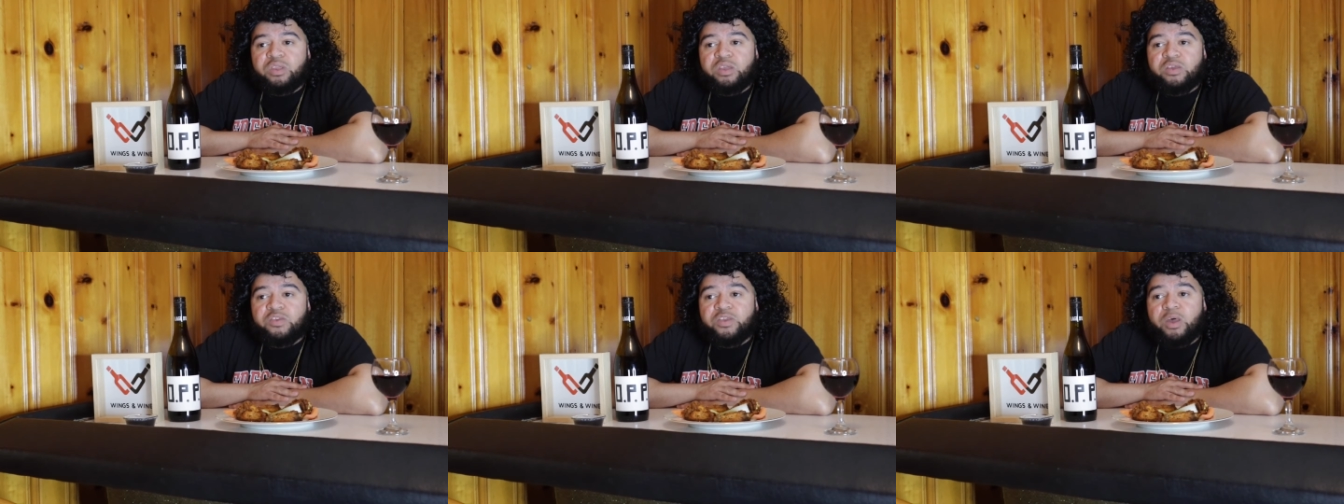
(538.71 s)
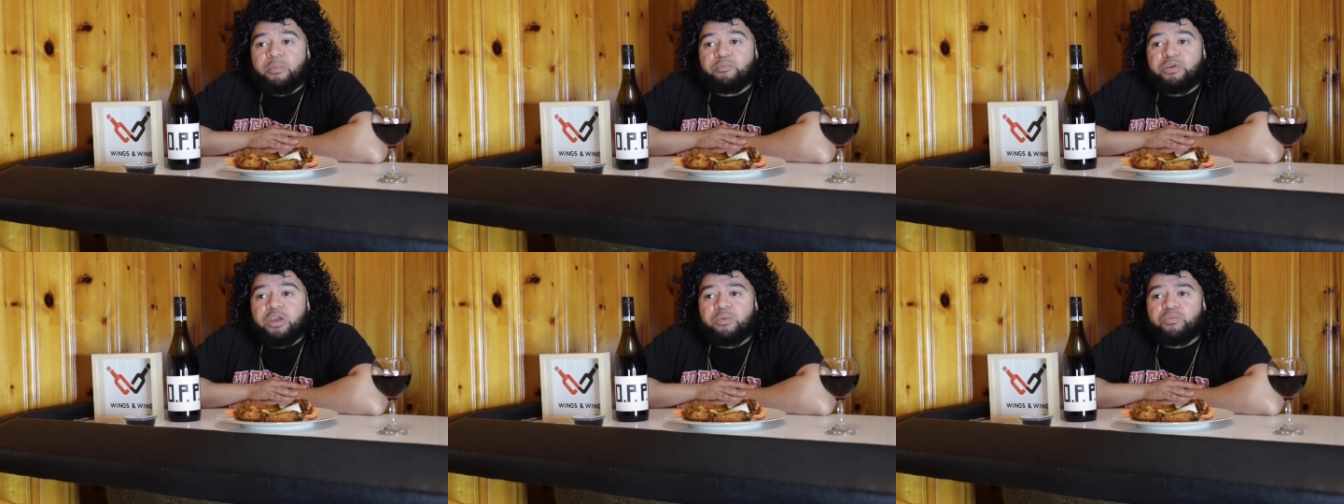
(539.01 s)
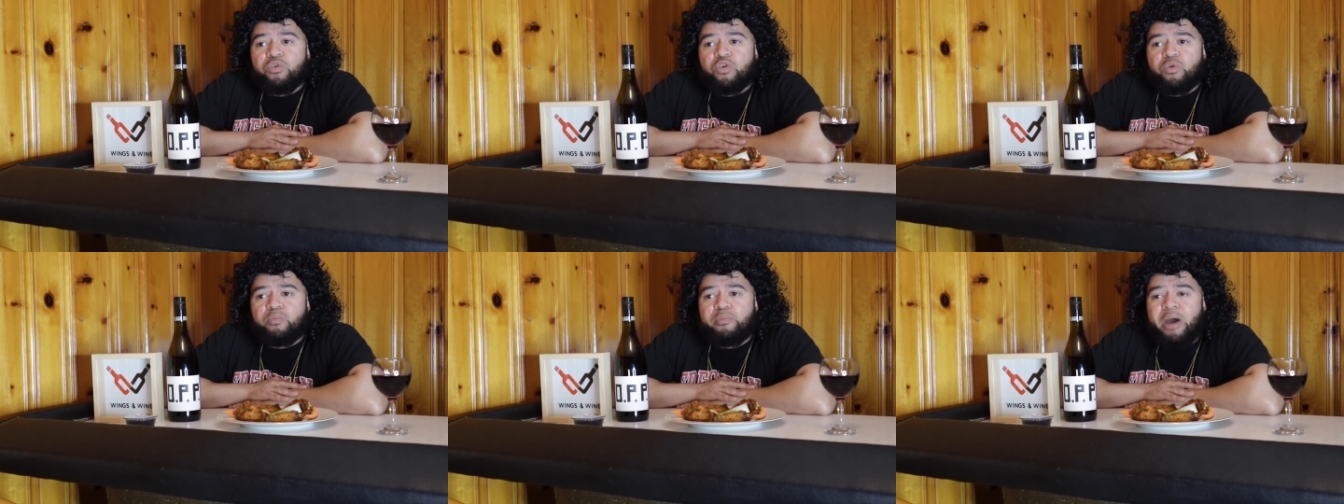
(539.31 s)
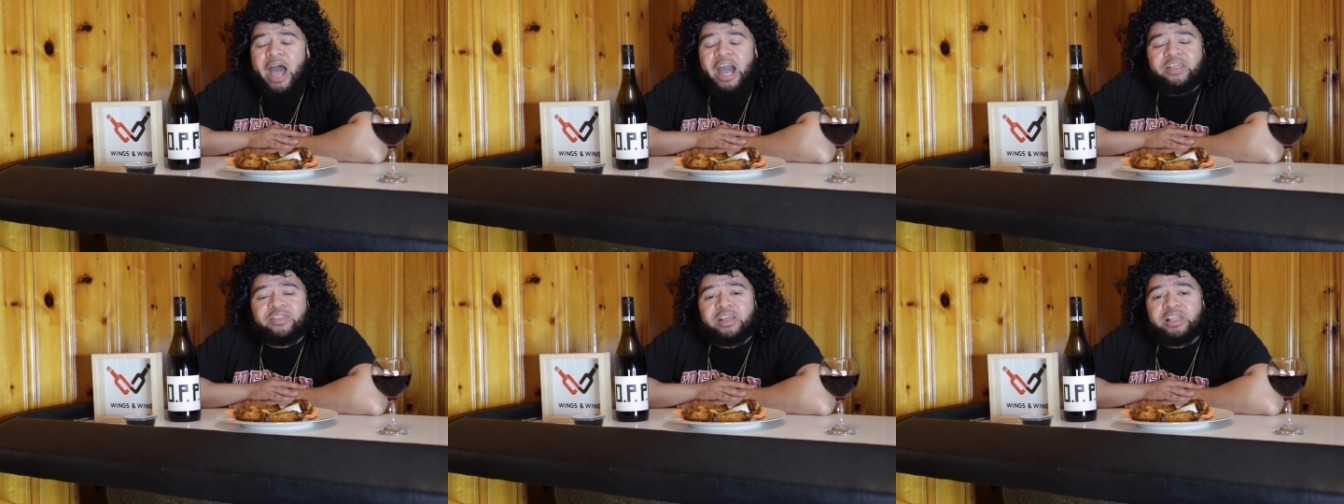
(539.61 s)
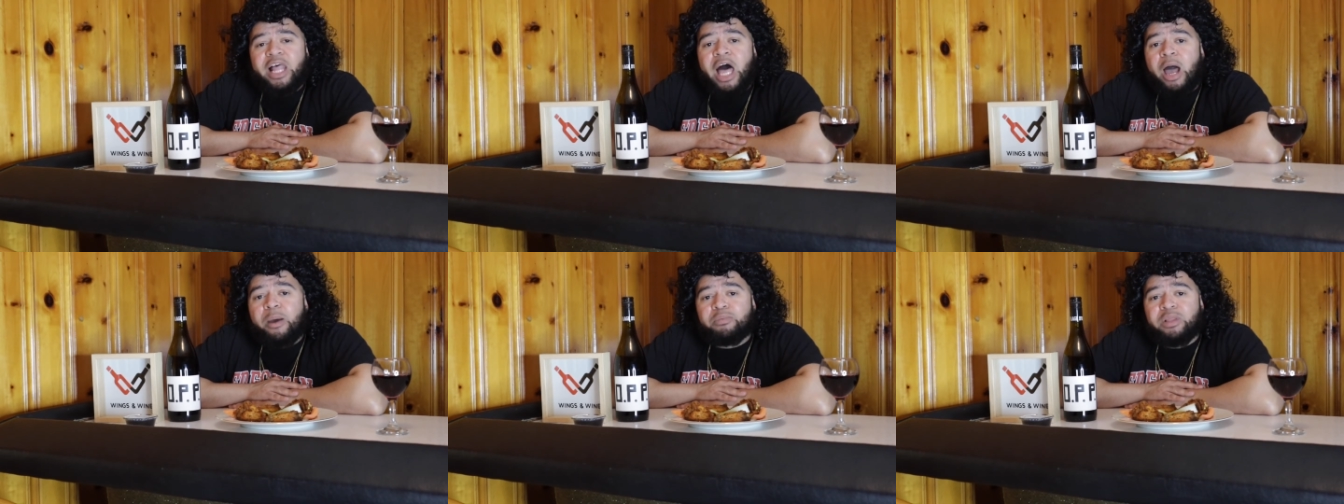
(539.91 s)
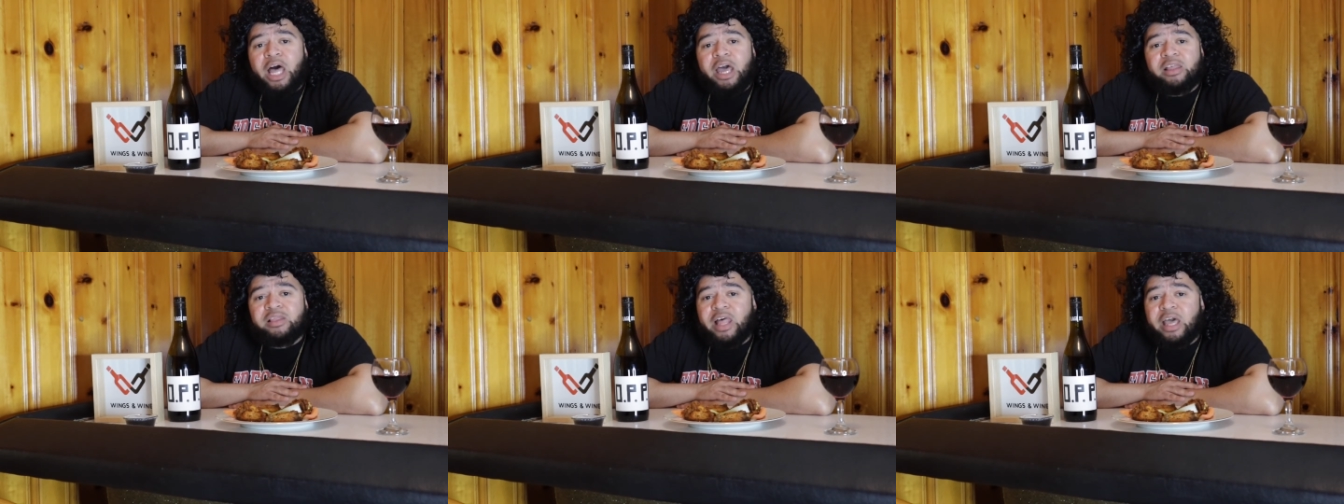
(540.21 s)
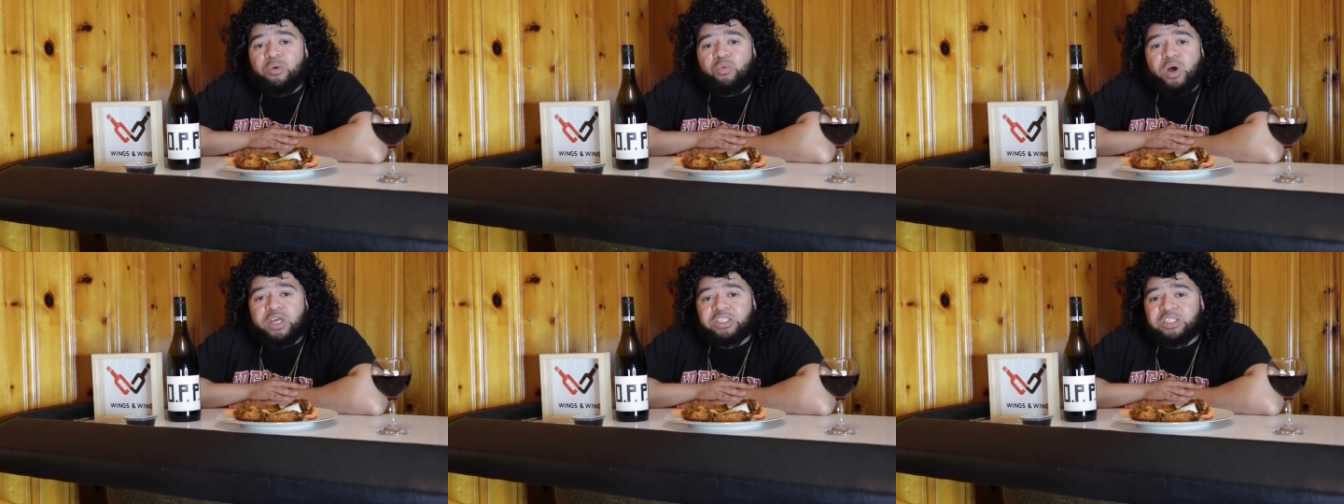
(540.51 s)
some people back in the limelight,
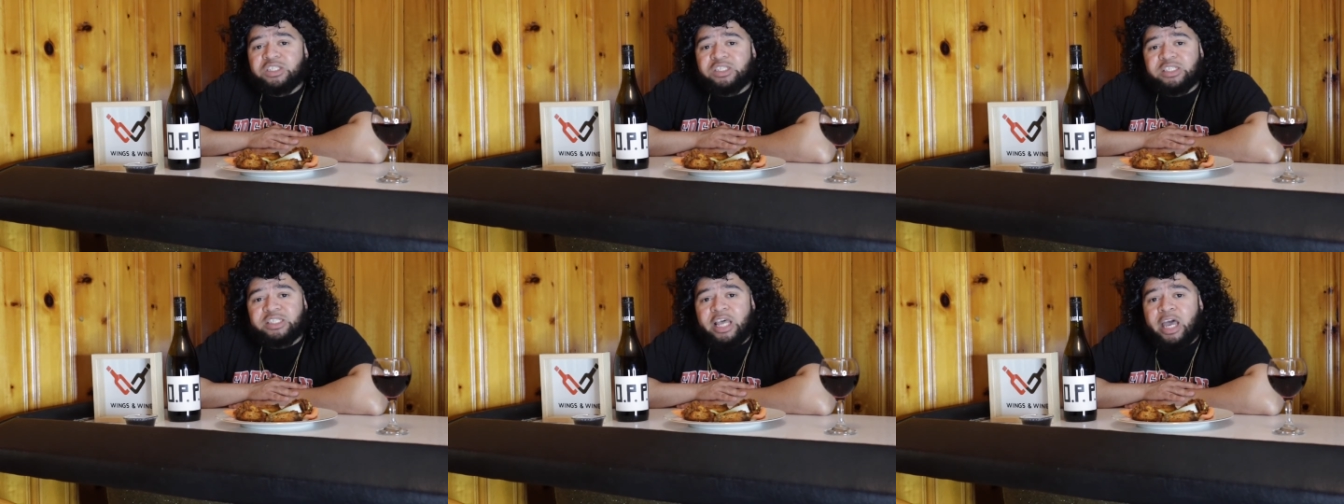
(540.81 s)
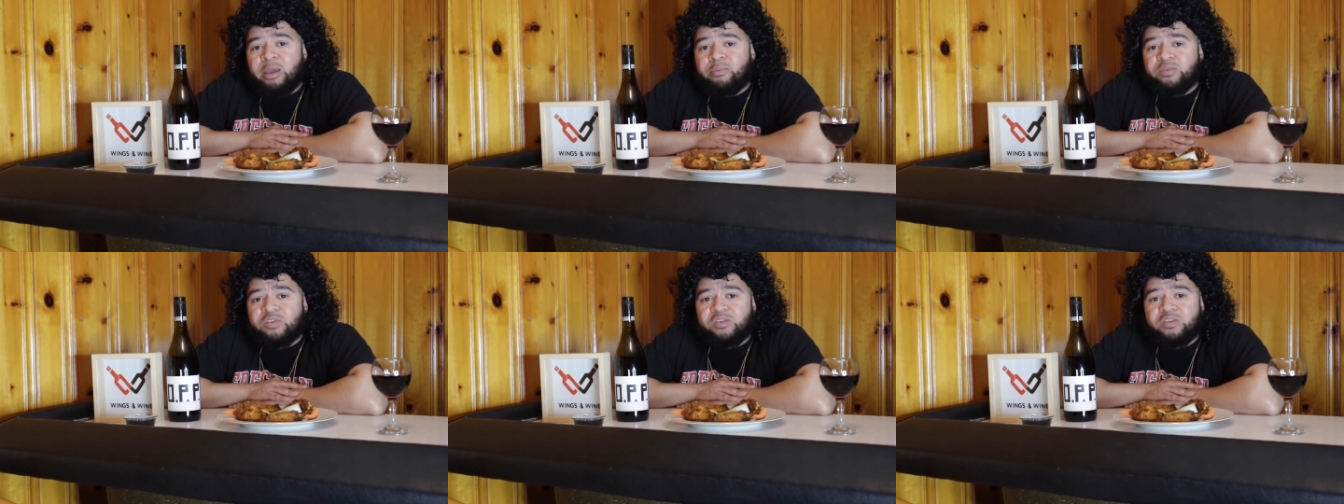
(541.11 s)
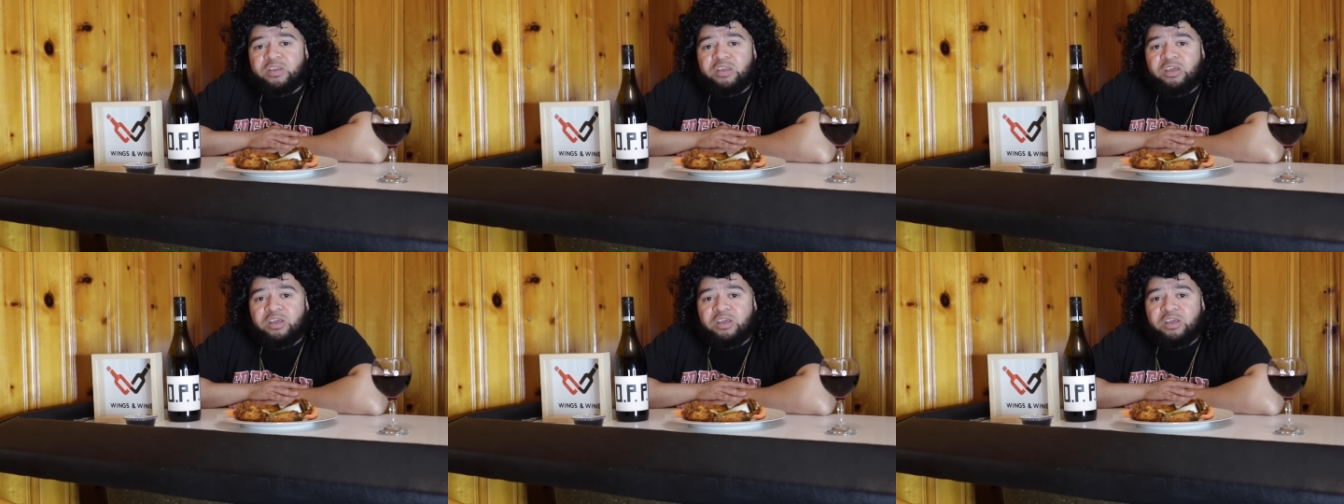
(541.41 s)
like Wesley Snipes.